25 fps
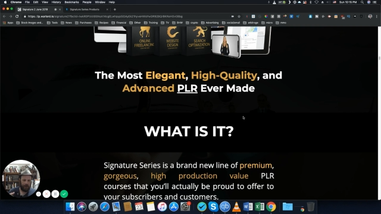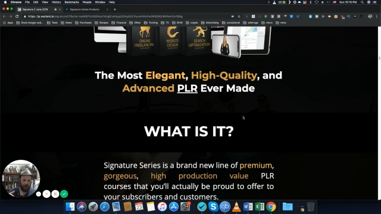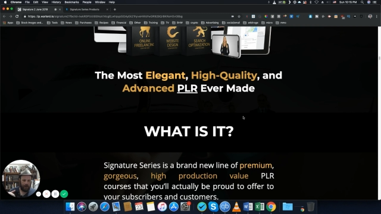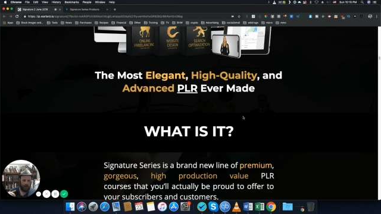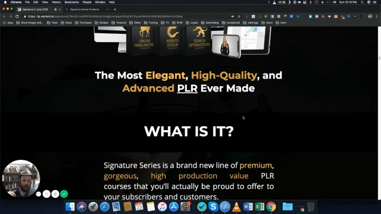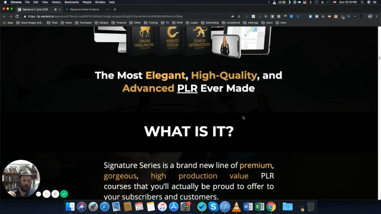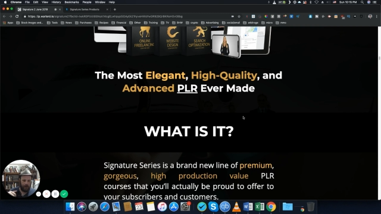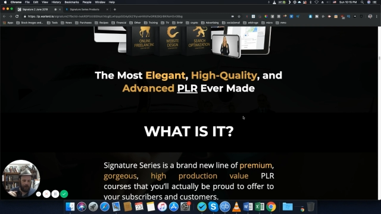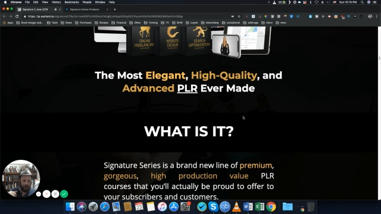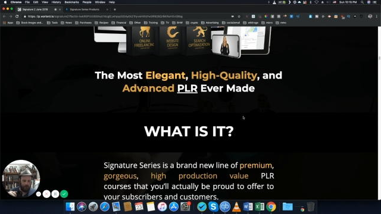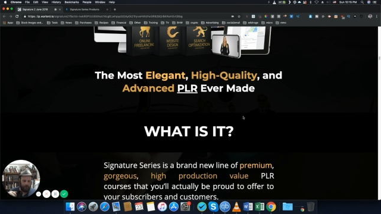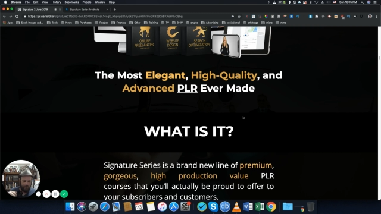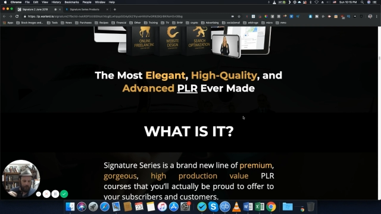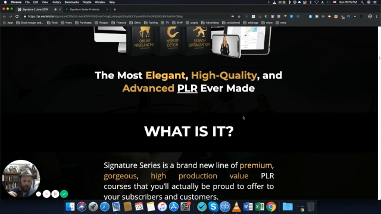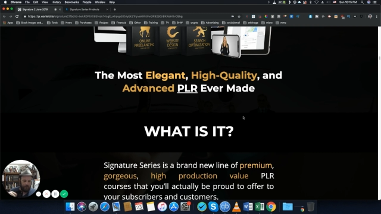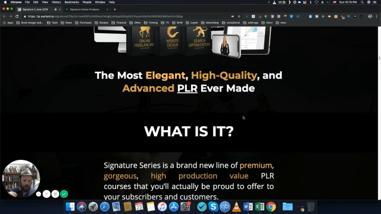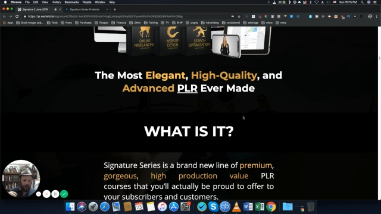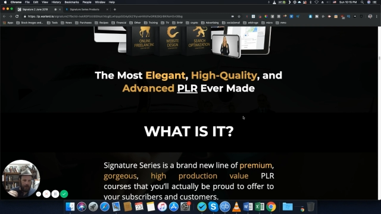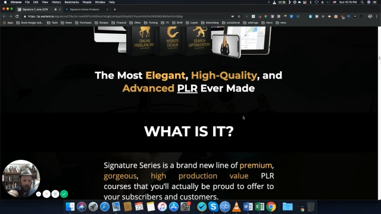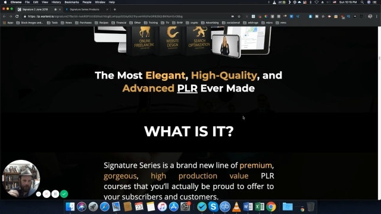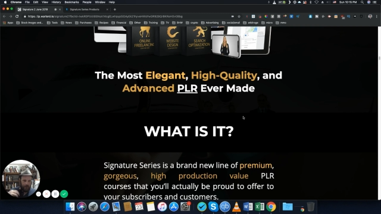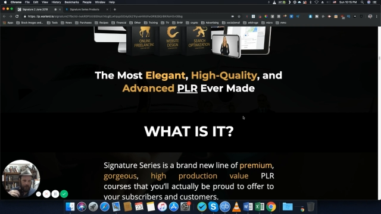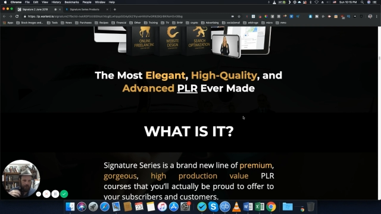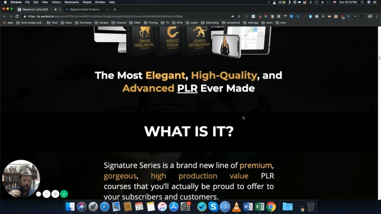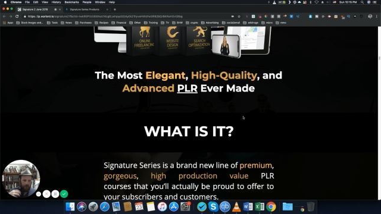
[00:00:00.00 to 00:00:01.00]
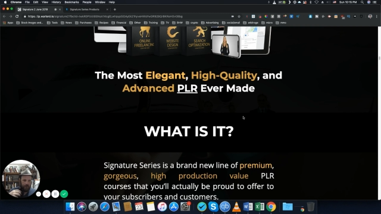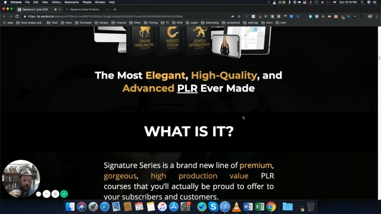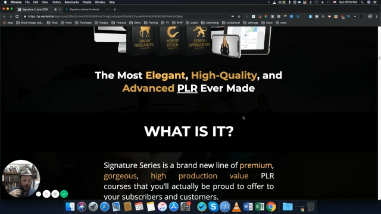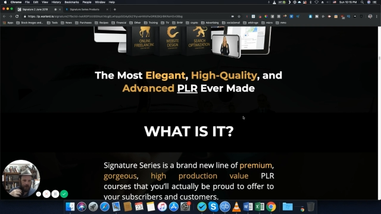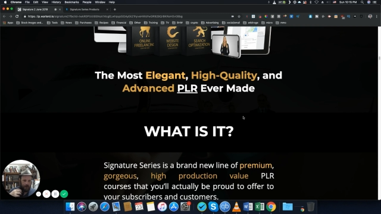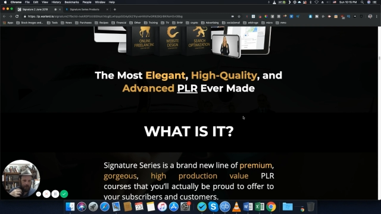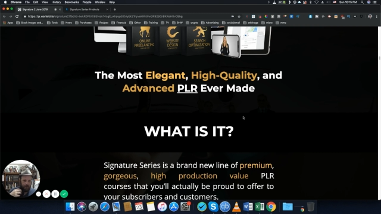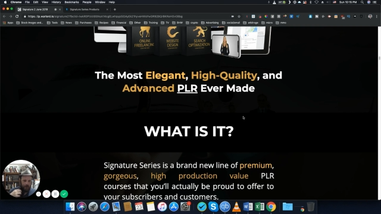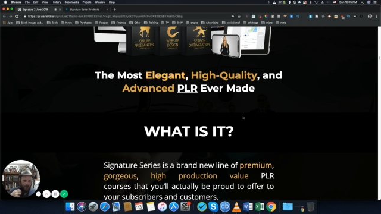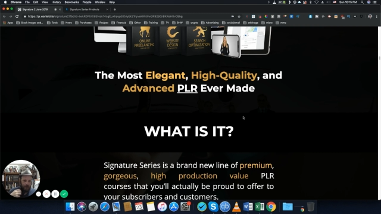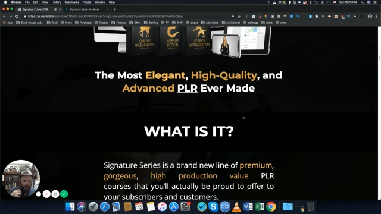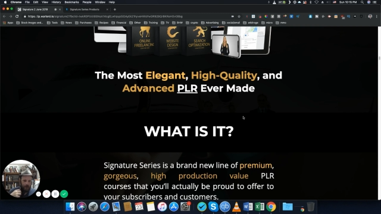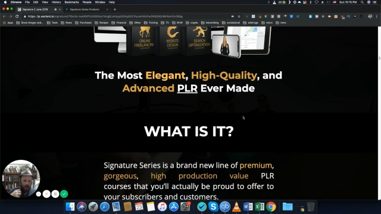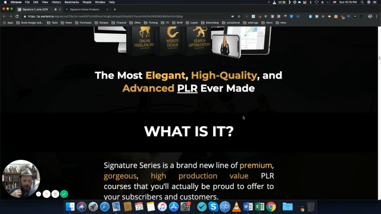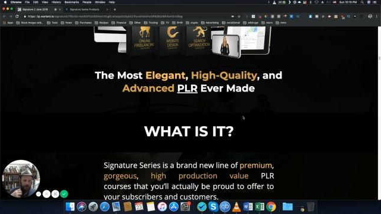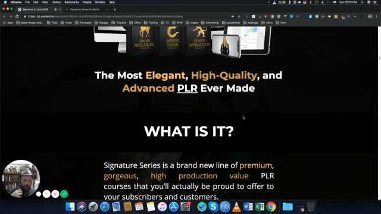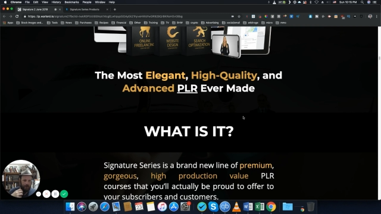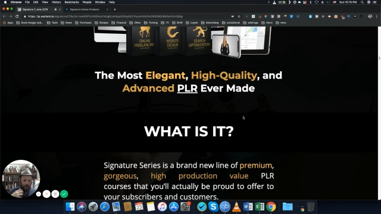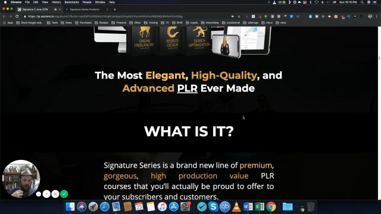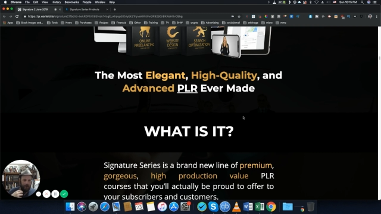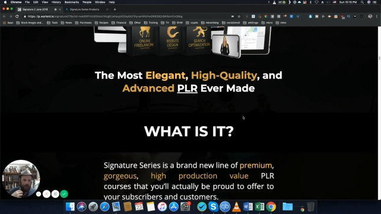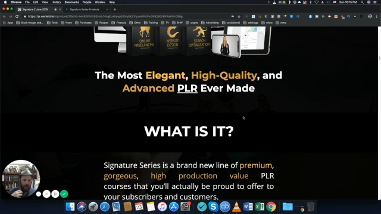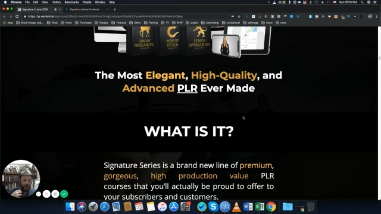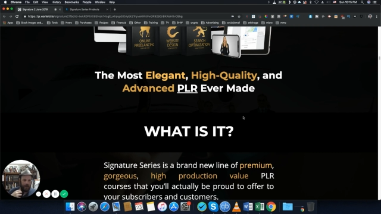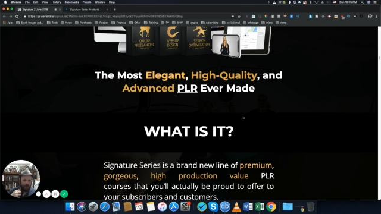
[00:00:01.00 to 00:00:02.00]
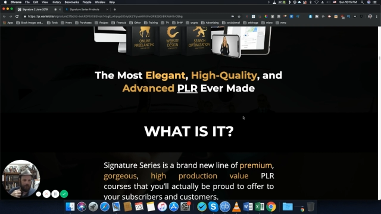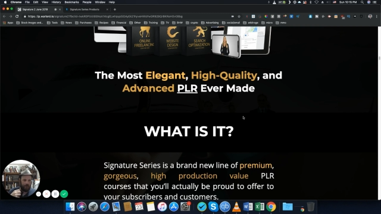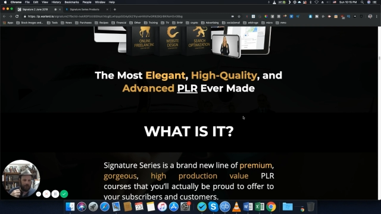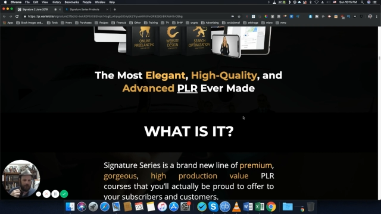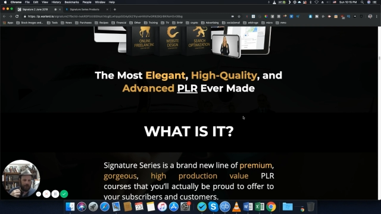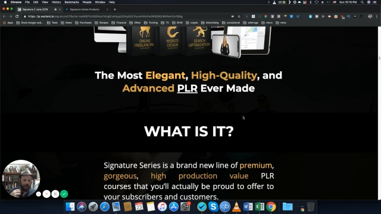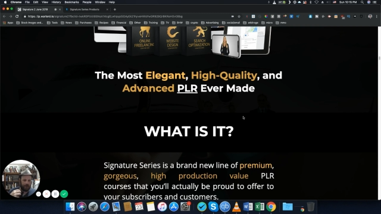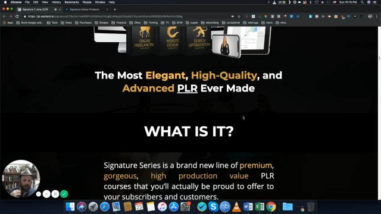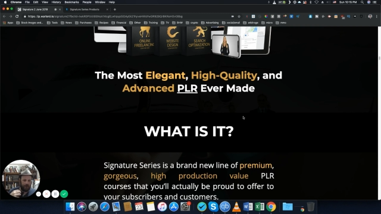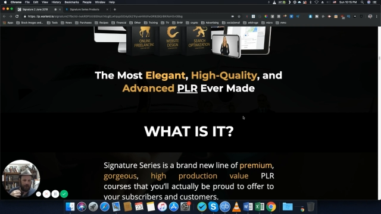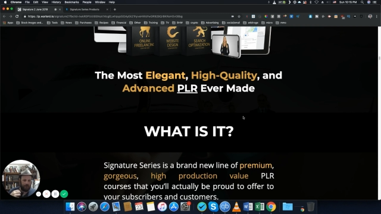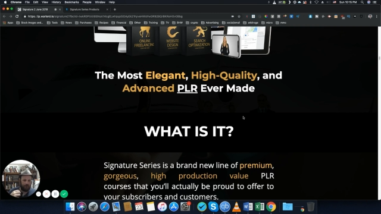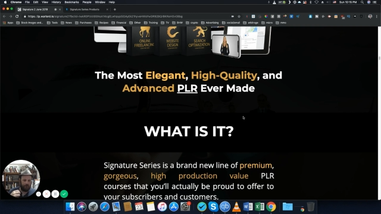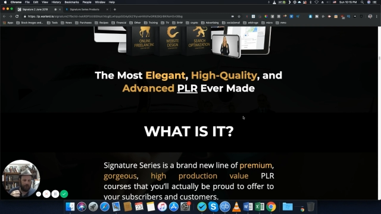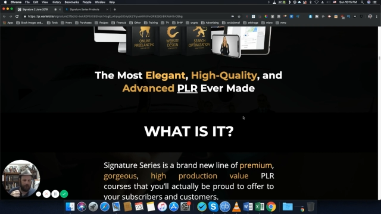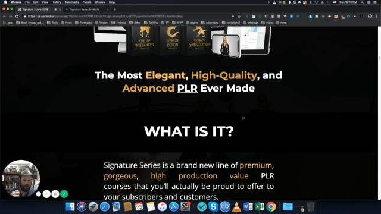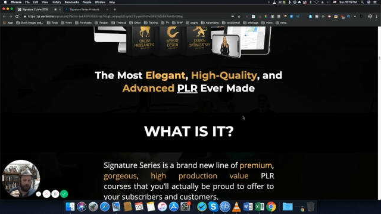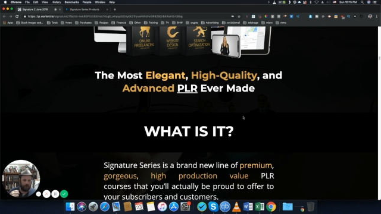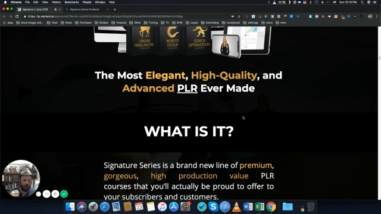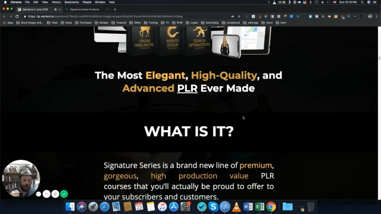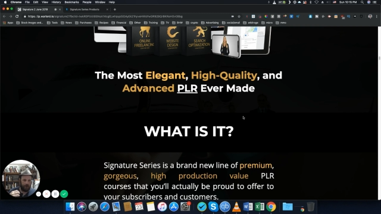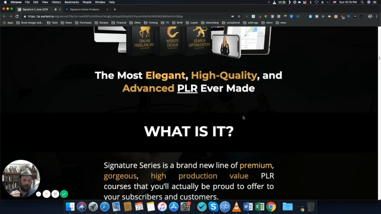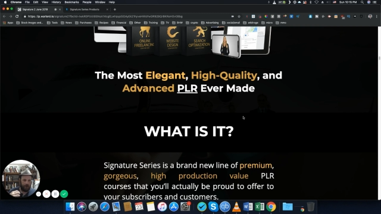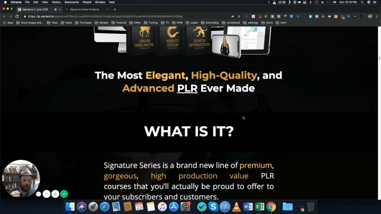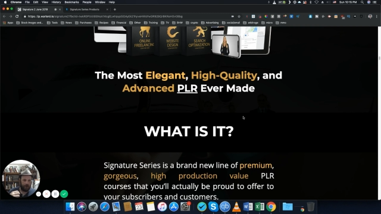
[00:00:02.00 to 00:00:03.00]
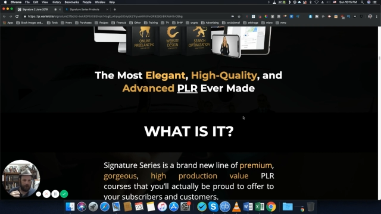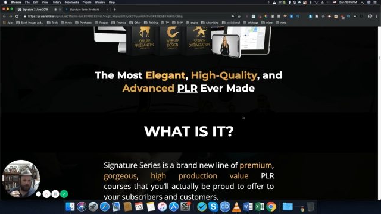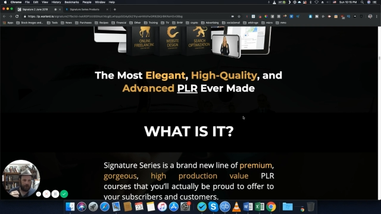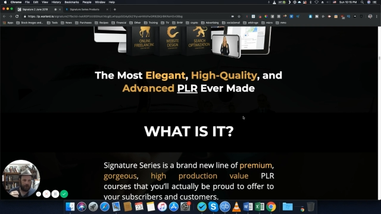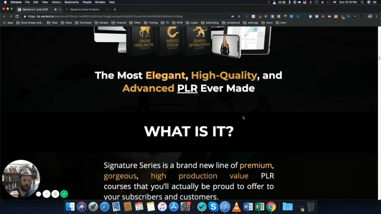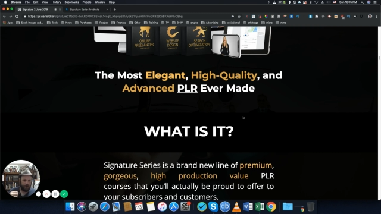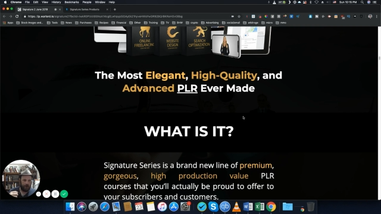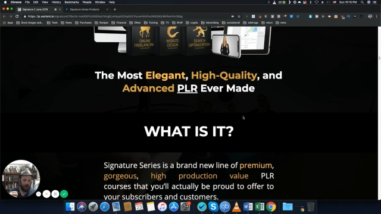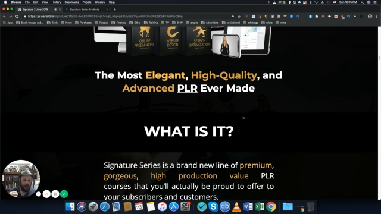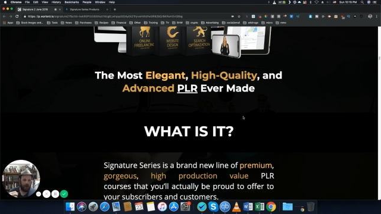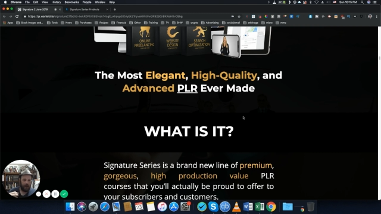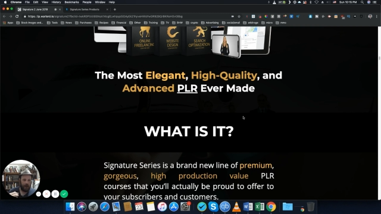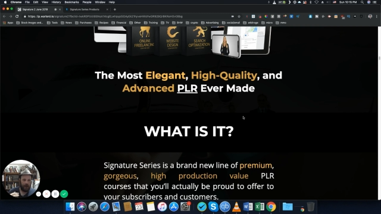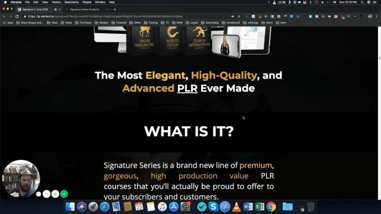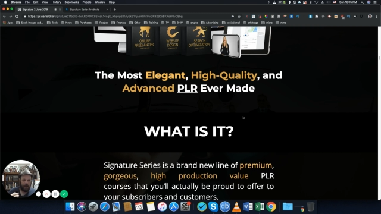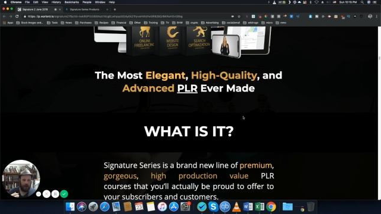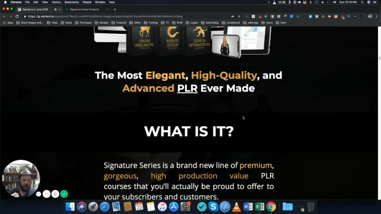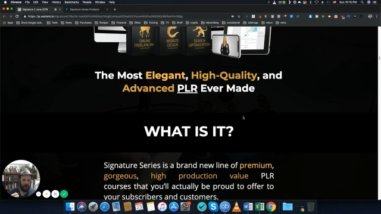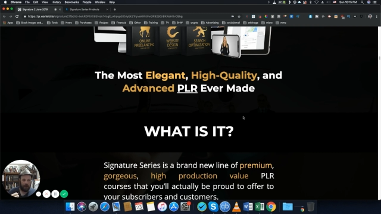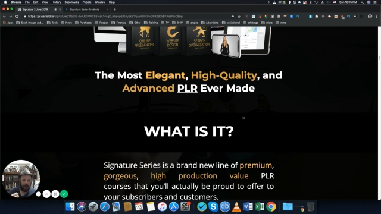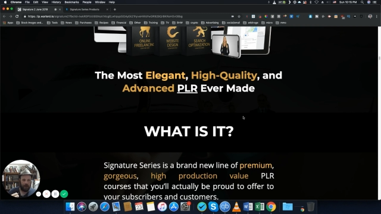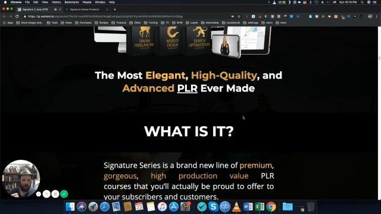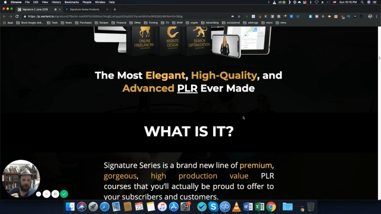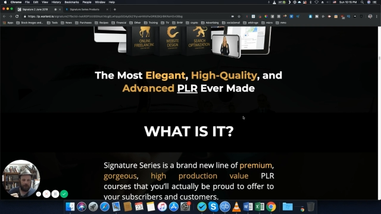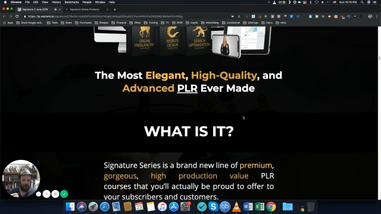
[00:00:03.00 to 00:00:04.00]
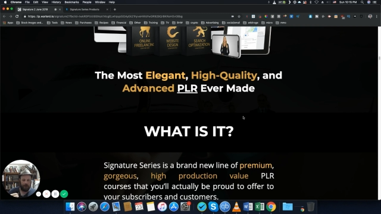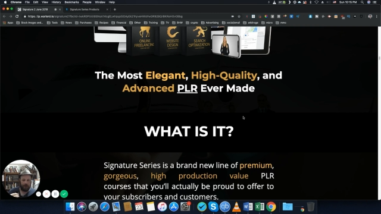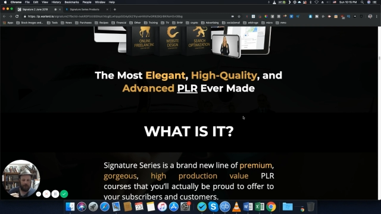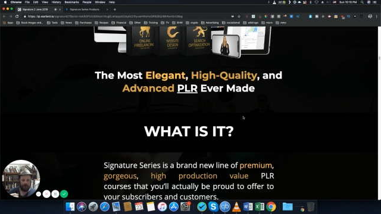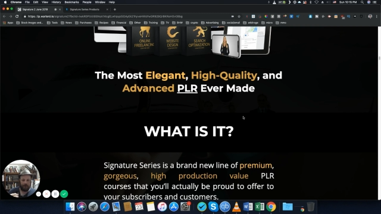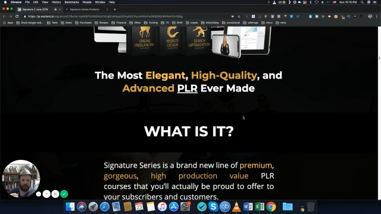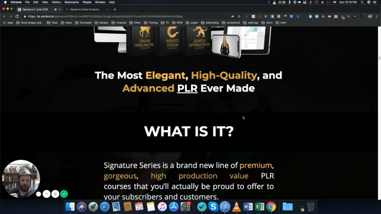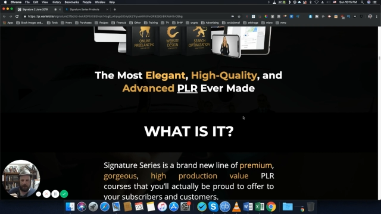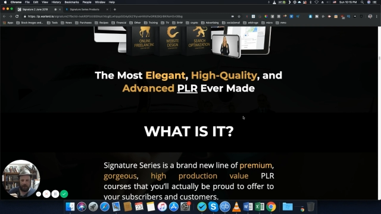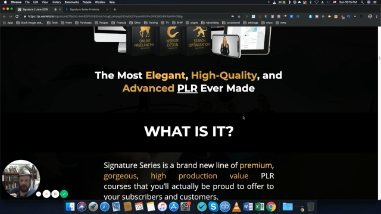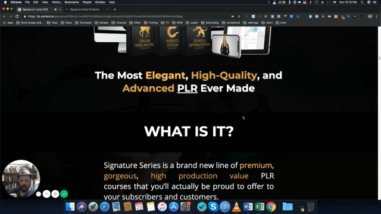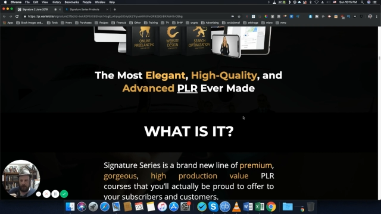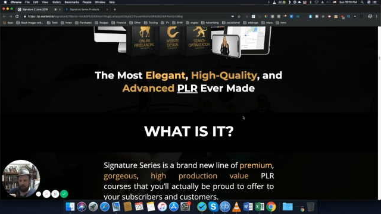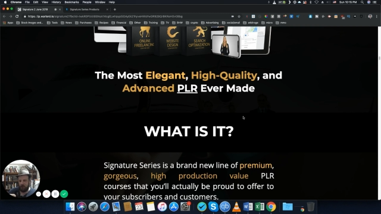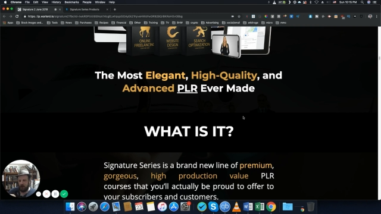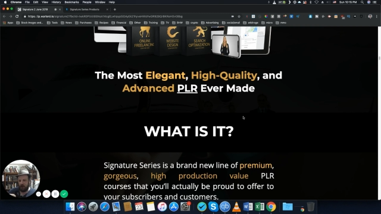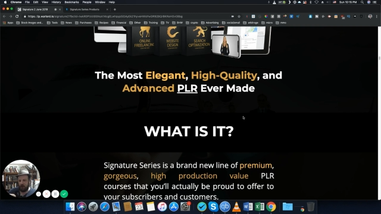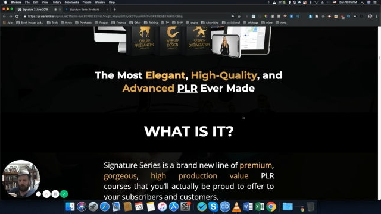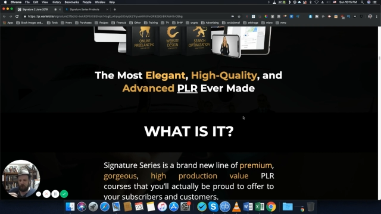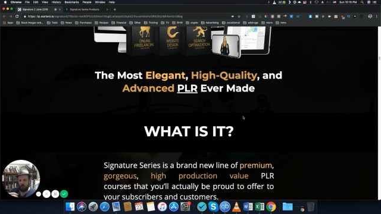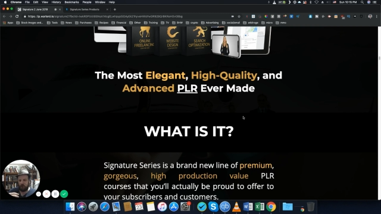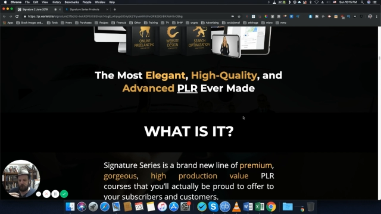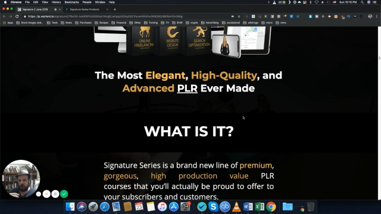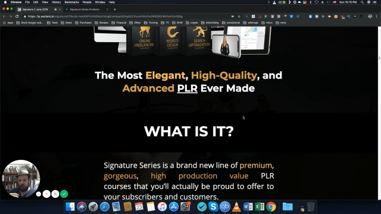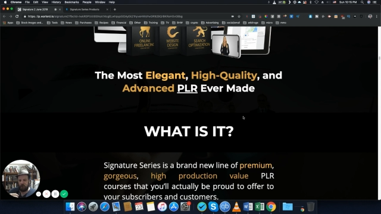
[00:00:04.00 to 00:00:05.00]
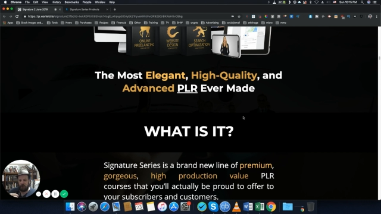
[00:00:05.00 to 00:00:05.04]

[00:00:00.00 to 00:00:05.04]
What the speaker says: (no speaker visible)